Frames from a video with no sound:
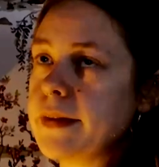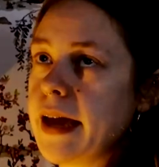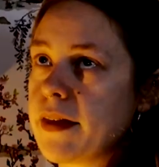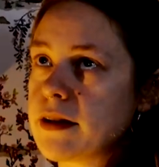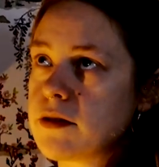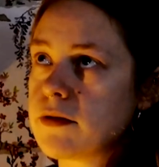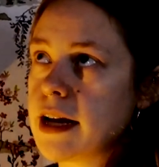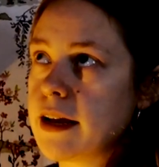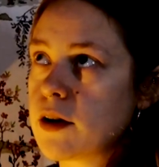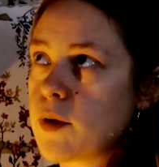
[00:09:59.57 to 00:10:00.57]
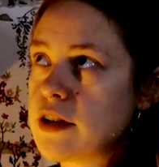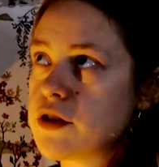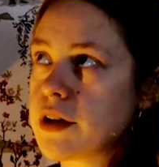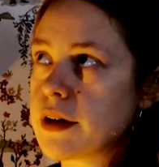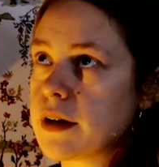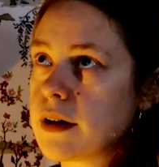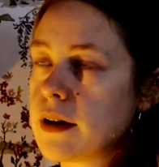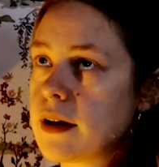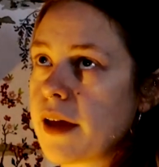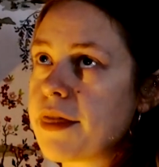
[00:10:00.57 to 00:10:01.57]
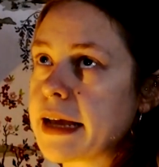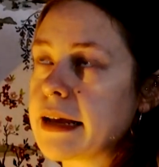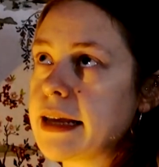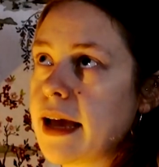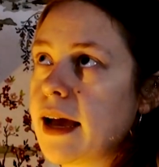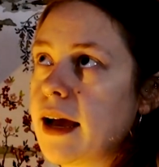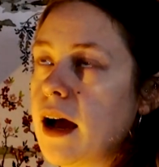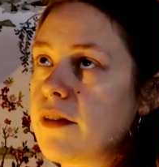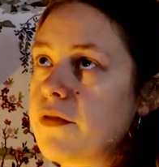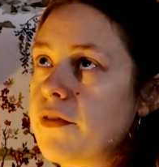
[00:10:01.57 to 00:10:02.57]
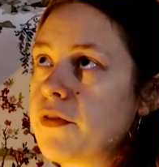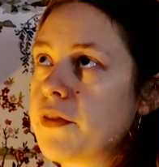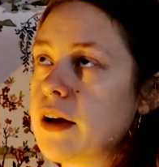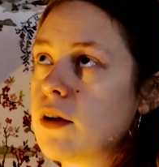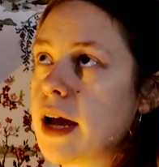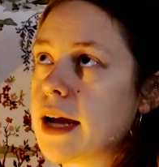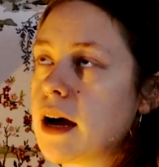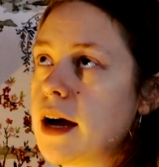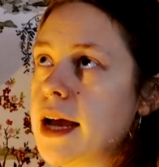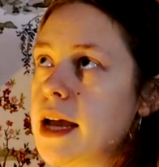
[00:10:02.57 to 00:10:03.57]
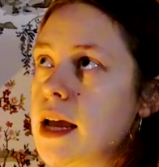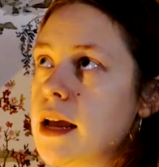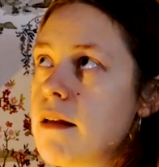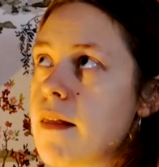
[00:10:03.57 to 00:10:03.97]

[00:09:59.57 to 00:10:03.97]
Yeah, that's a really good question. I think, I feel like I